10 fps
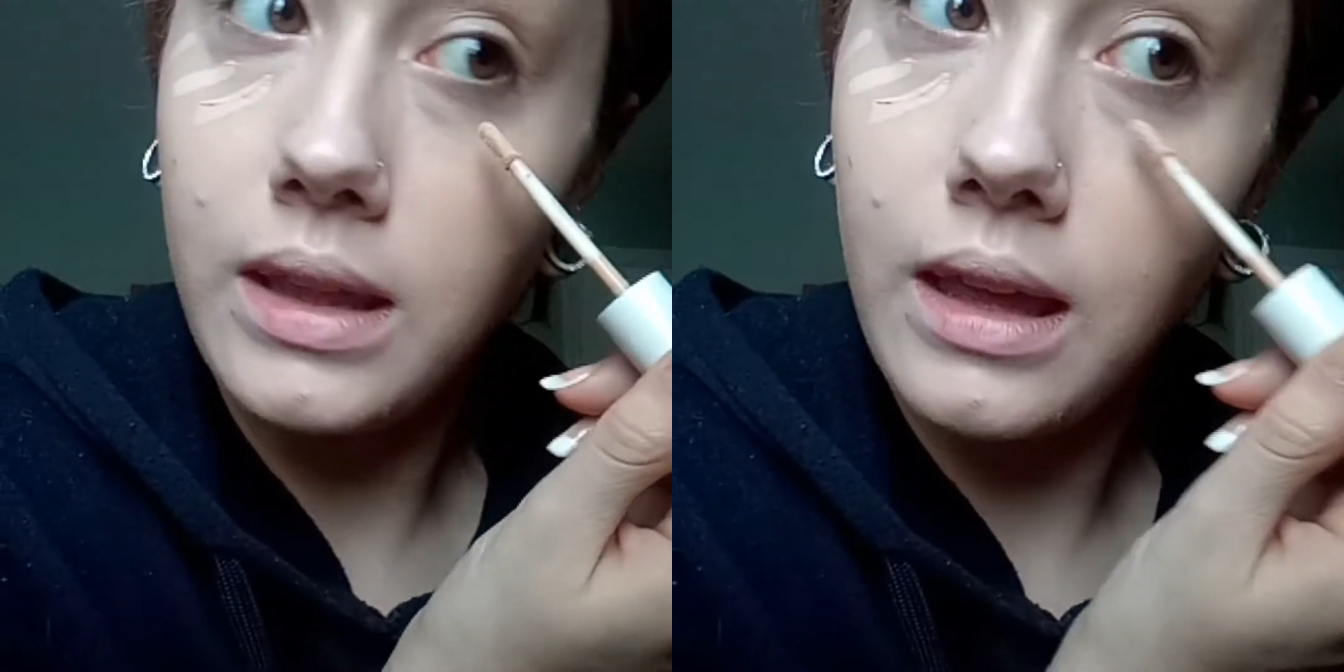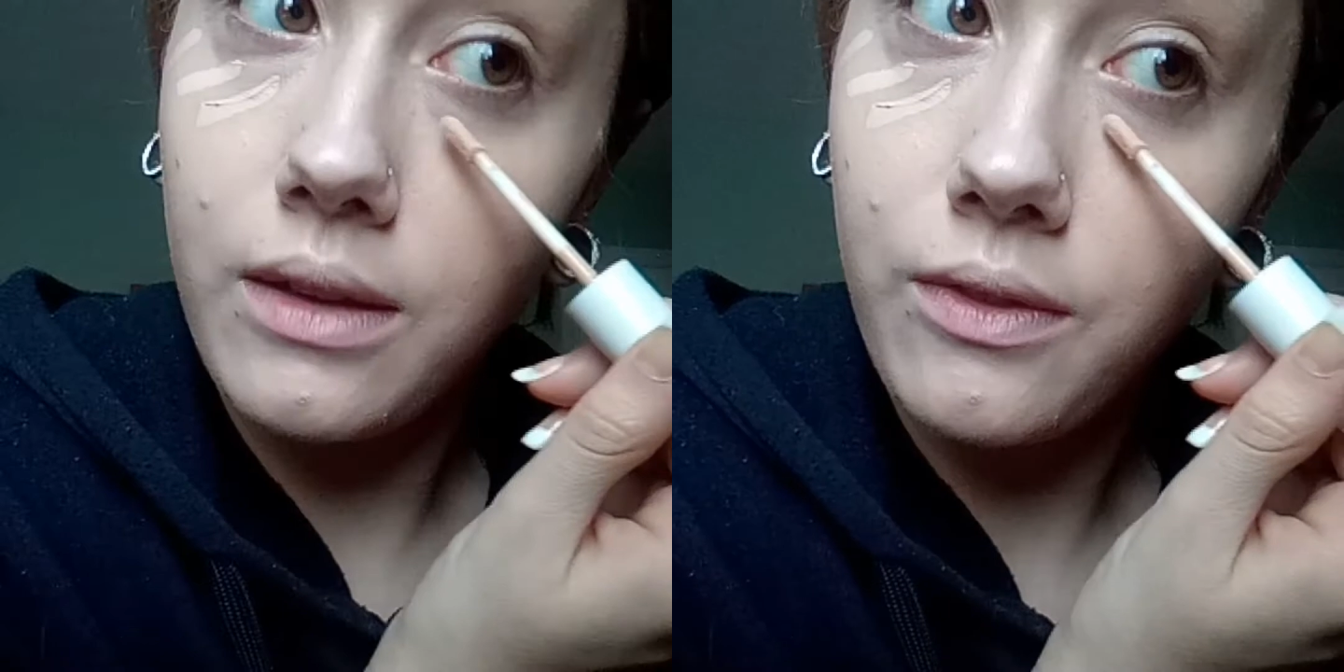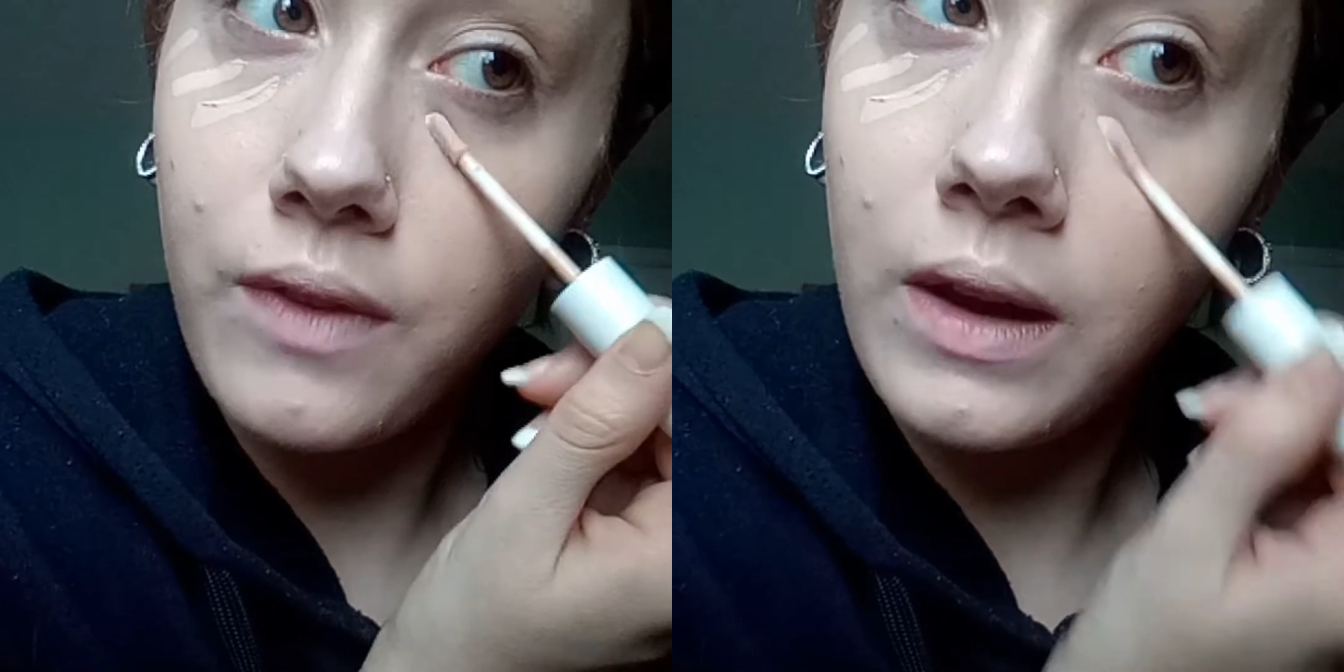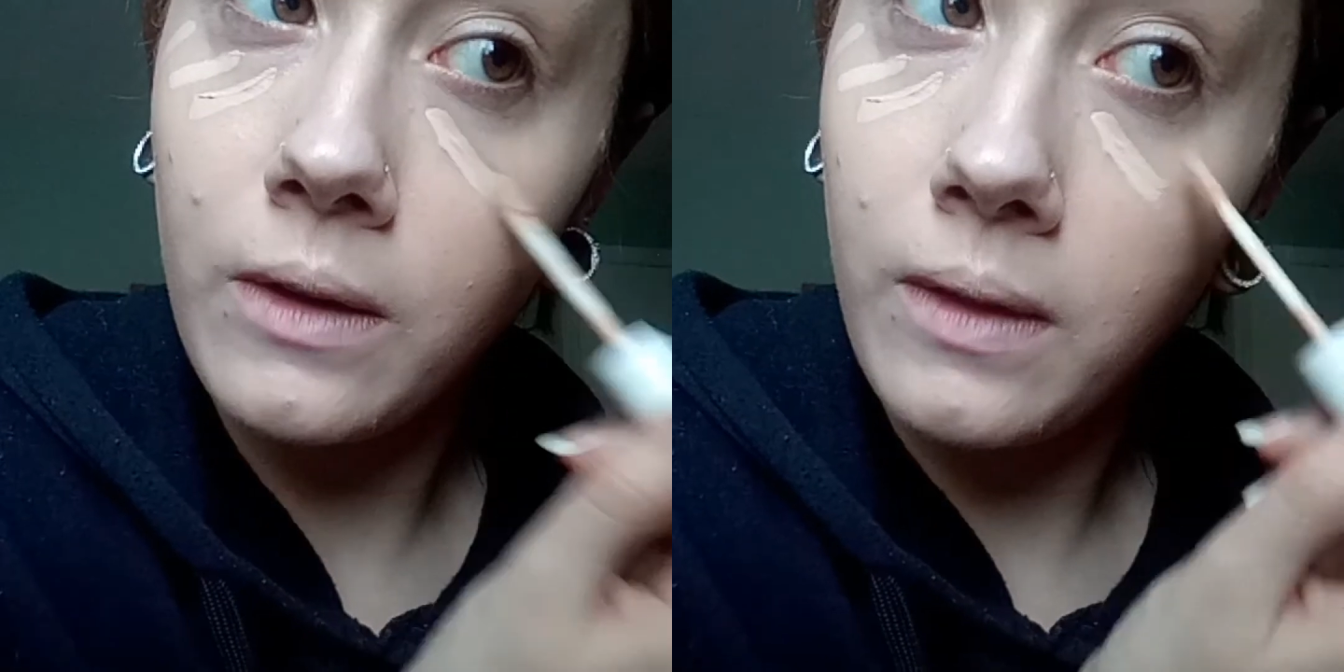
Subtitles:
like Fair